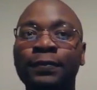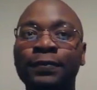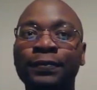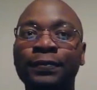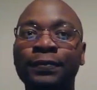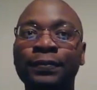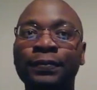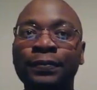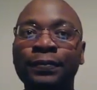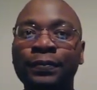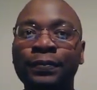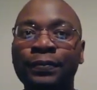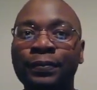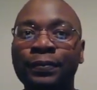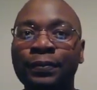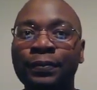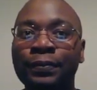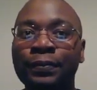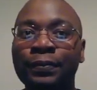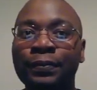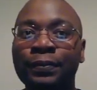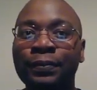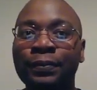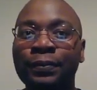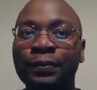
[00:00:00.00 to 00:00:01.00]

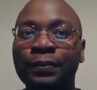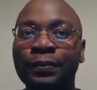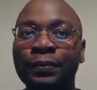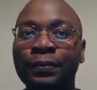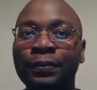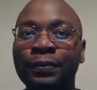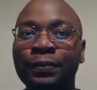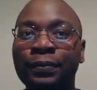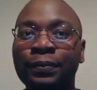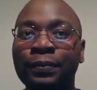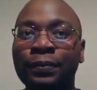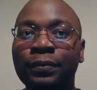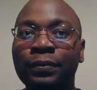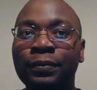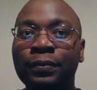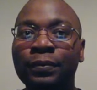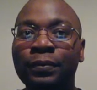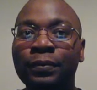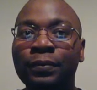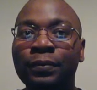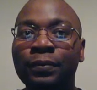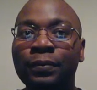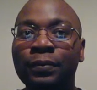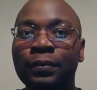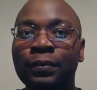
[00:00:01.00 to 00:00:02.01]

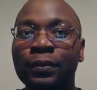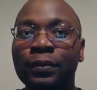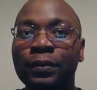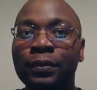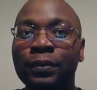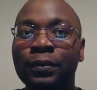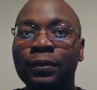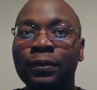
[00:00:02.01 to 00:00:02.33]
(no one is talking)